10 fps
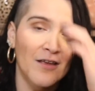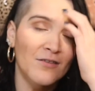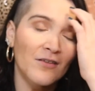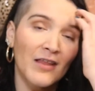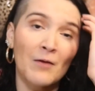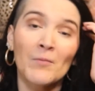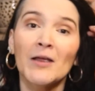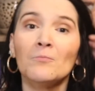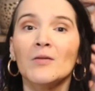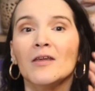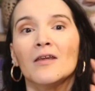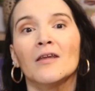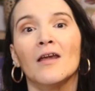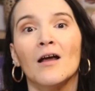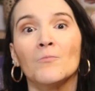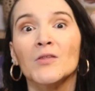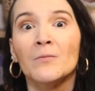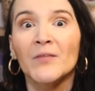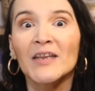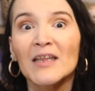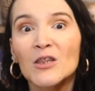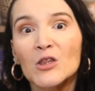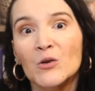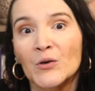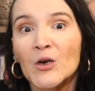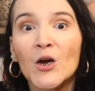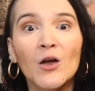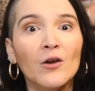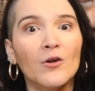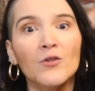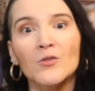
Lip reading: So that might be something that's a certain color,